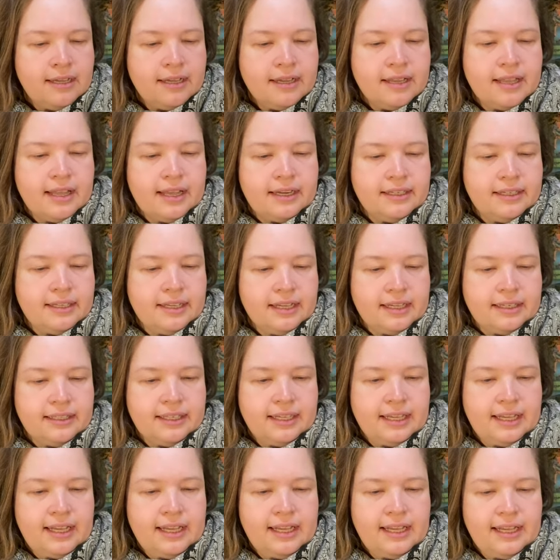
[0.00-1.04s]
cut, cut,
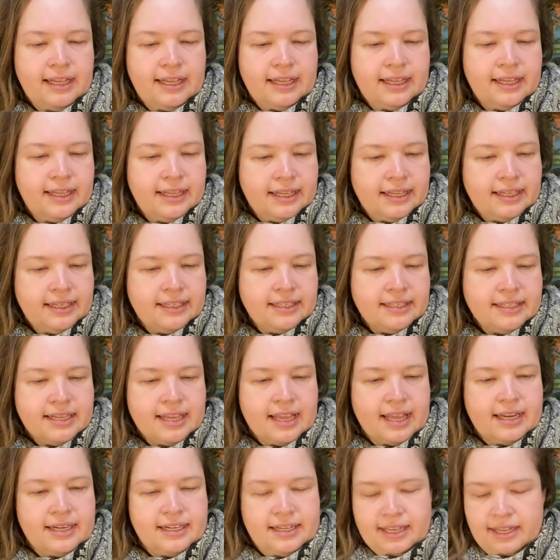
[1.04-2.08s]
cut,
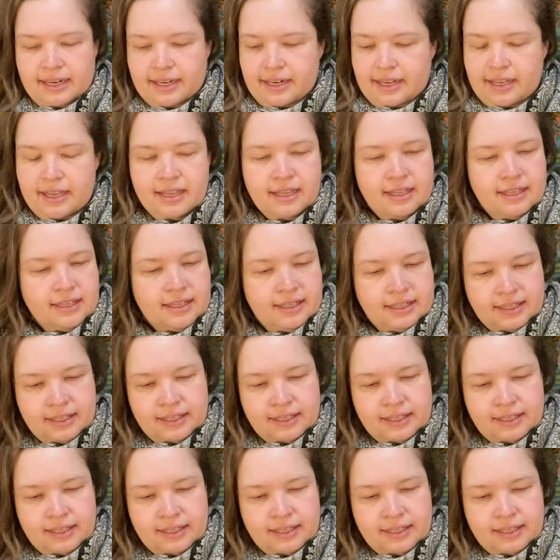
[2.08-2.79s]
cut, cut, cut.